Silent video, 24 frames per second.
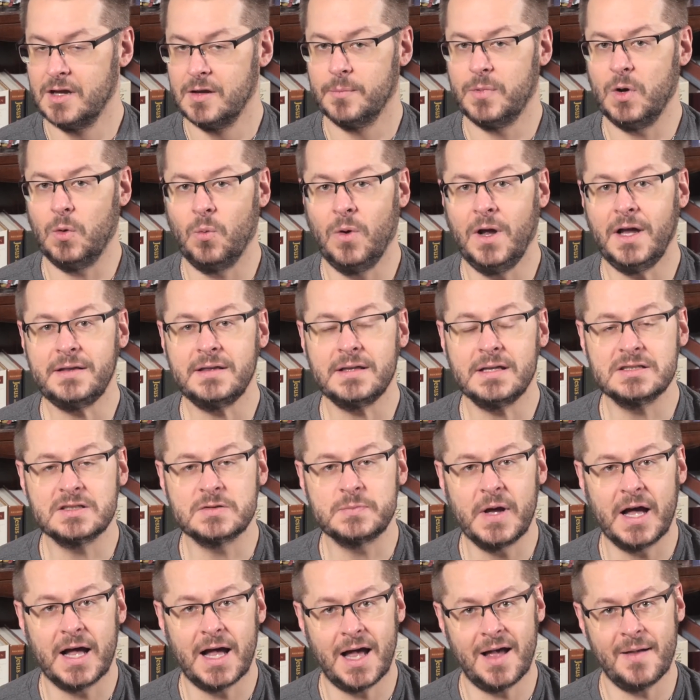But what does
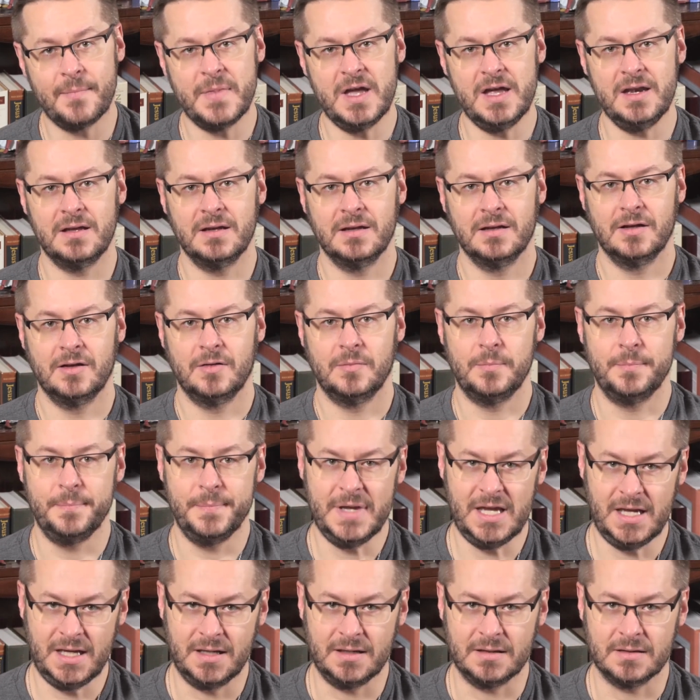Muhammad
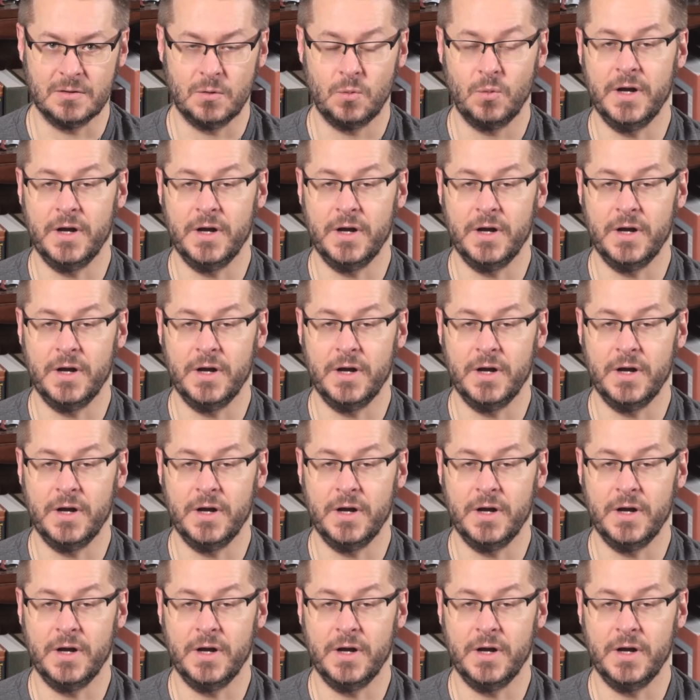mean?